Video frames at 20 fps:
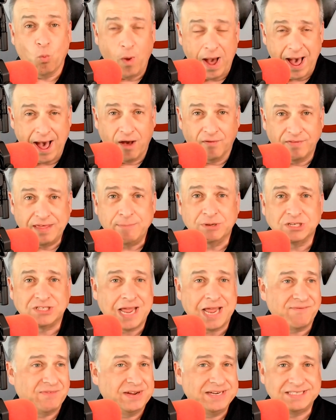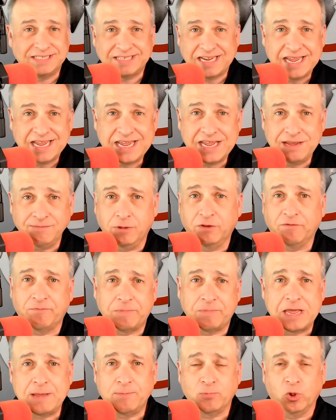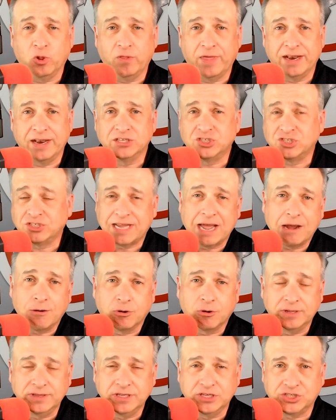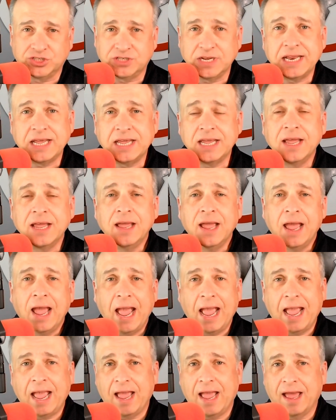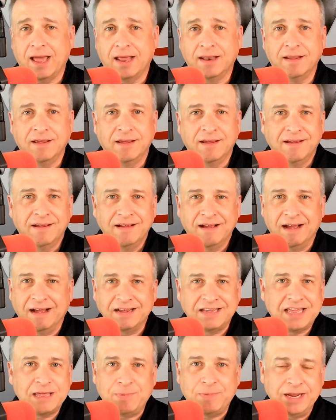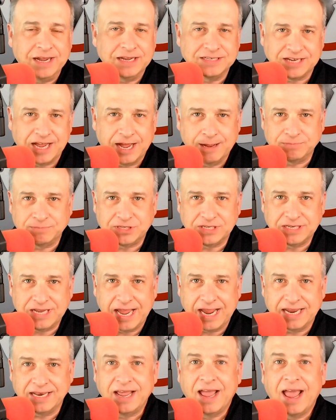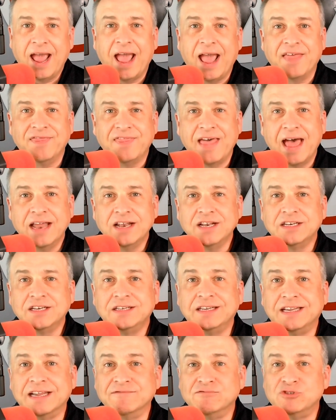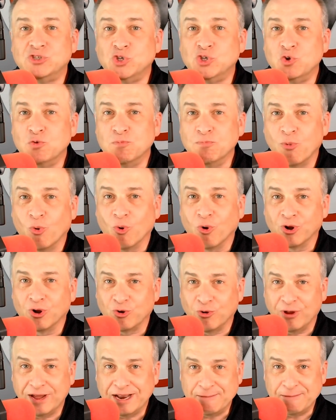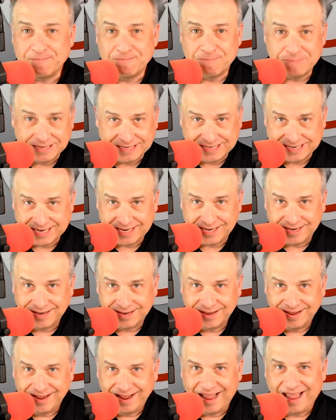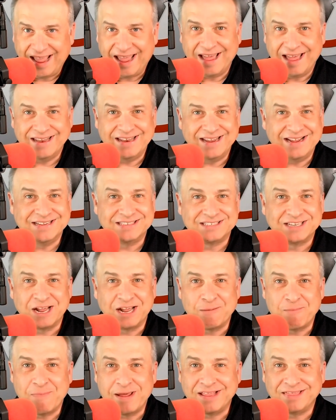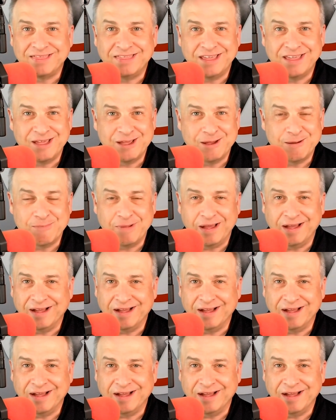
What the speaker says: wow, they must have a team of people that is scouring the city and keeping us up to date. And that gives you more credibility. And it's going to make them